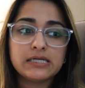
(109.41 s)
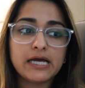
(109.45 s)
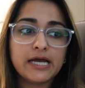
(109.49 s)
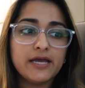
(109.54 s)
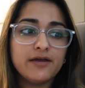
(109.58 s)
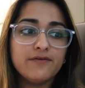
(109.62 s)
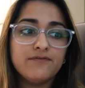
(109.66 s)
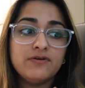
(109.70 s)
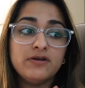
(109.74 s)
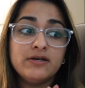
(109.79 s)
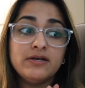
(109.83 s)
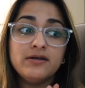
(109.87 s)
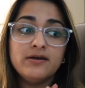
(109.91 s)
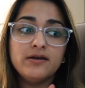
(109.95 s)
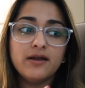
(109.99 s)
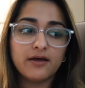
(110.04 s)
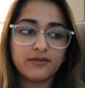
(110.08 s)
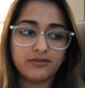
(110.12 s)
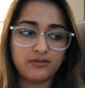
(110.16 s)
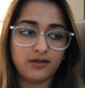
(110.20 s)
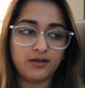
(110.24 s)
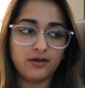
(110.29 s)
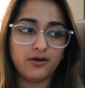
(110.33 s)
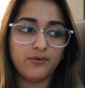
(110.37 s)
I have
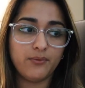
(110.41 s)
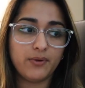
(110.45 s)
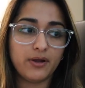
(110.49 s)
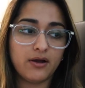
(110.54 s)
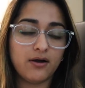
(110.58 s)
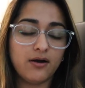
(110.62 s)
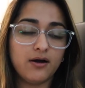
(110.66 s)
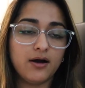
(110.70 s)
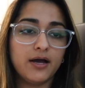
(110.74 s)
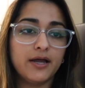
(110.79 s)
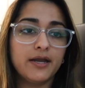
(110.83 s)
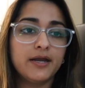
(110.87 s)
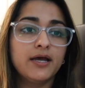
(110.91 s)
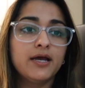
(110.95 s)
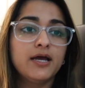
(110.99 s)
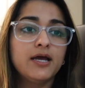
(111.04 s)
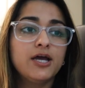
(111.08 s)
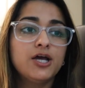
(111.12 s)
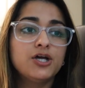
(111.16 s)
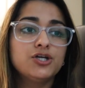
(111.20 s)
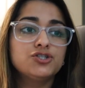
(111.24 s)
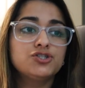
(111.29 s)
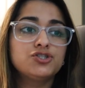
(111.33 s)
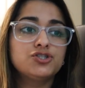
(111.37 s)
nothing going on.
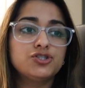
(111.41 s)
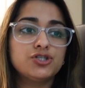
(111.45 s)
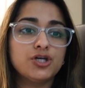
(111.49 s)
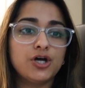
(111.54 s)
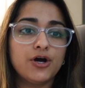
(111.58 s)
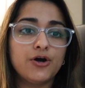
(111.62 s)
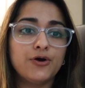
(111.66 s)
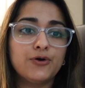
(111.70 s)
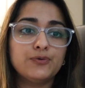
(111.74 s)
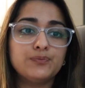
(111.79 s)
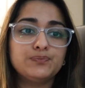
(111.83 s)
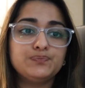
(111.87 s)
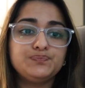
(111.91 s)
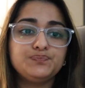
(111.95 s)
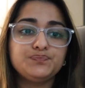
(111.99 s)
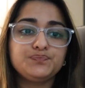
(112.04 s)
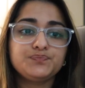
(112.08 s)
So